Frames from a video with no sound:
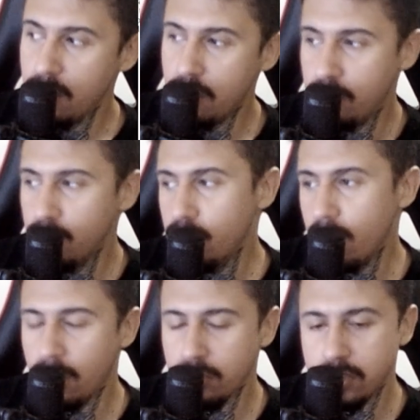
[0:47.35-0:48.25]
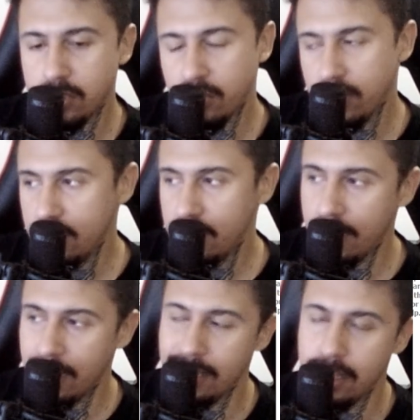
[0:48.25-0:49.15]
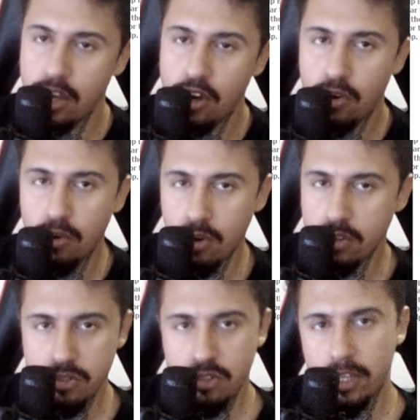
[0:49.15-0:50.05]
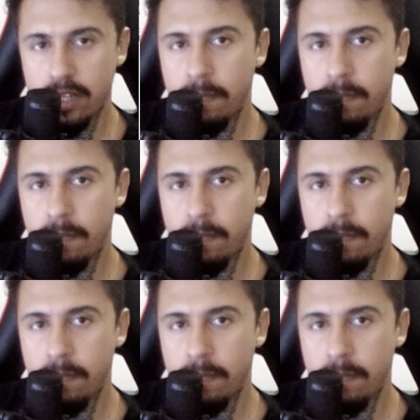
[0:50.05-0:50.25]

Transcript: full outer join, and cross join.